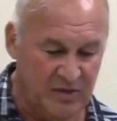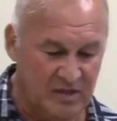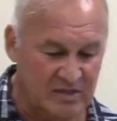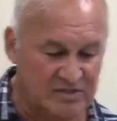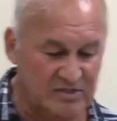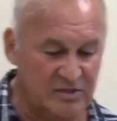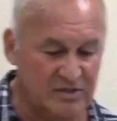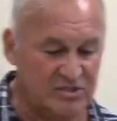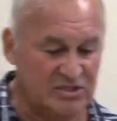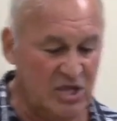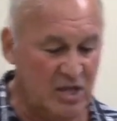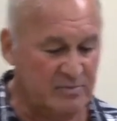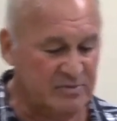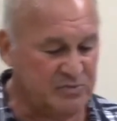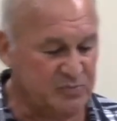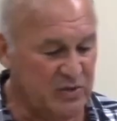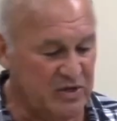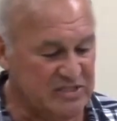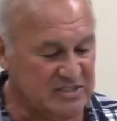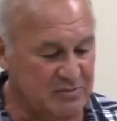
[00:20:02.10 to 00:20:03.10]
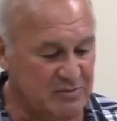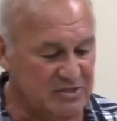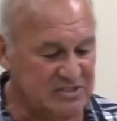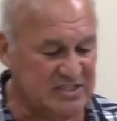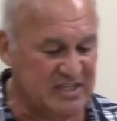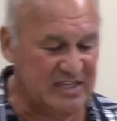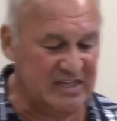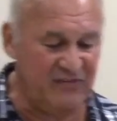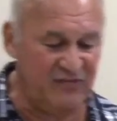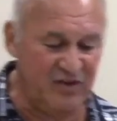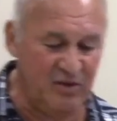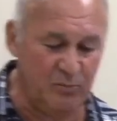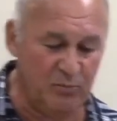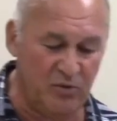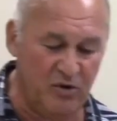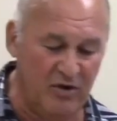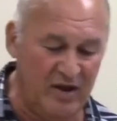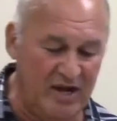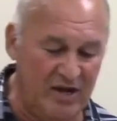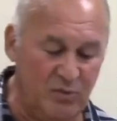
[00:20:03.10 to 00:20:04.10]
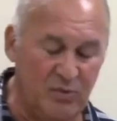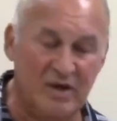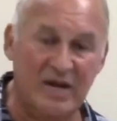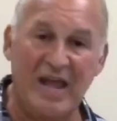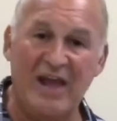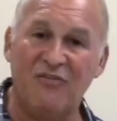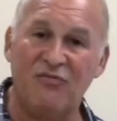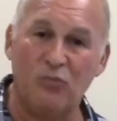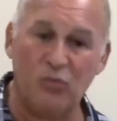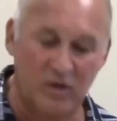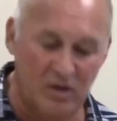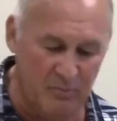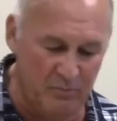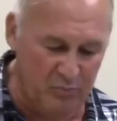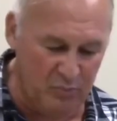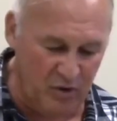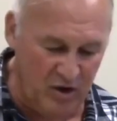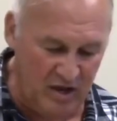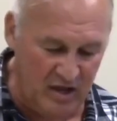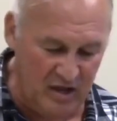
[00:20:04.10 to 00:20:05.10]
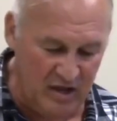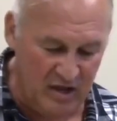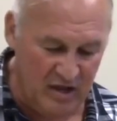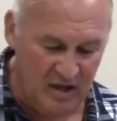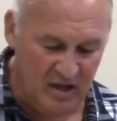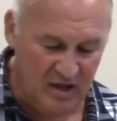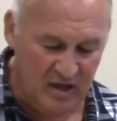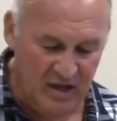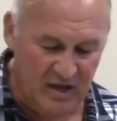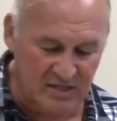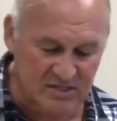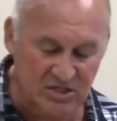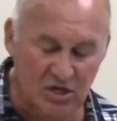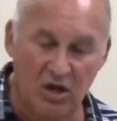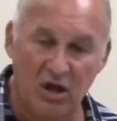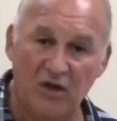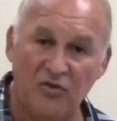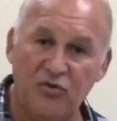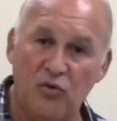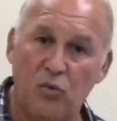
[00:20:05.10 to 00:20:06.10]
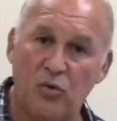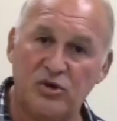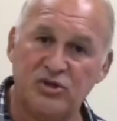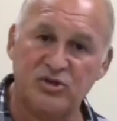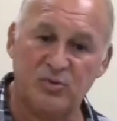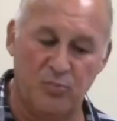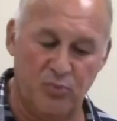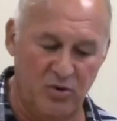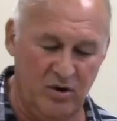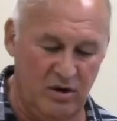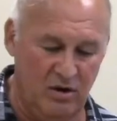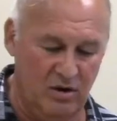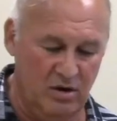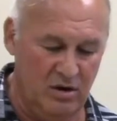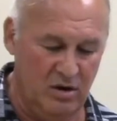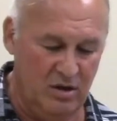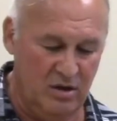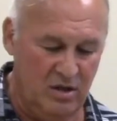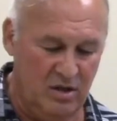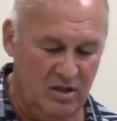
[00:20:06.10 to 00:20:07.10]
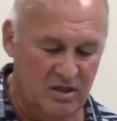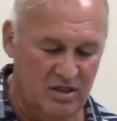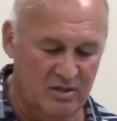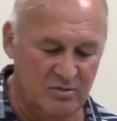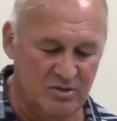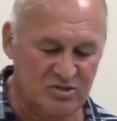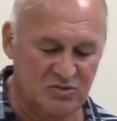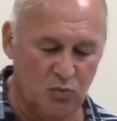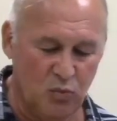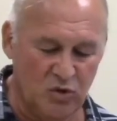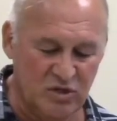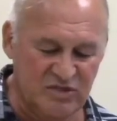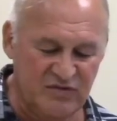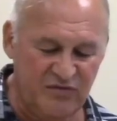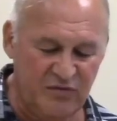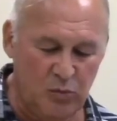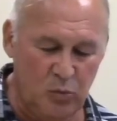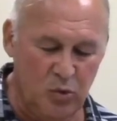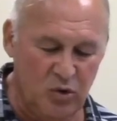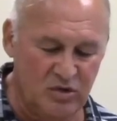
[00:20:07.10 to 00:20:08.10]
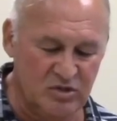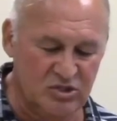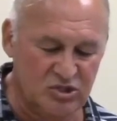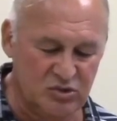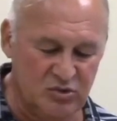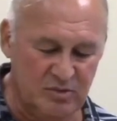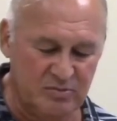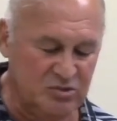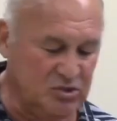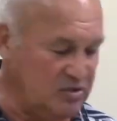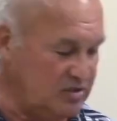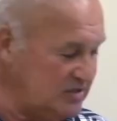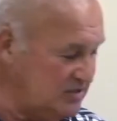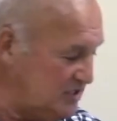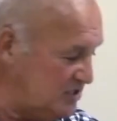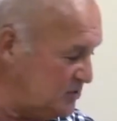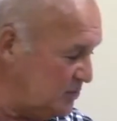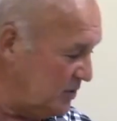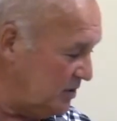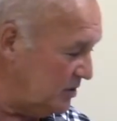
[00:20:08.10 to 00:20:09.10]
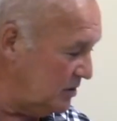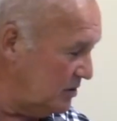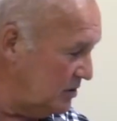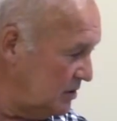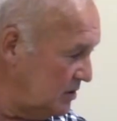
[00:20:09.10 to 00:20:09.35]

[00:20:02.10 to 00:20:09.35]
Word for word: So, the psalmist prays the most significant prayer anyone ever can pray. It's a call to worship prayer. The most worshipful word in Scripture is this one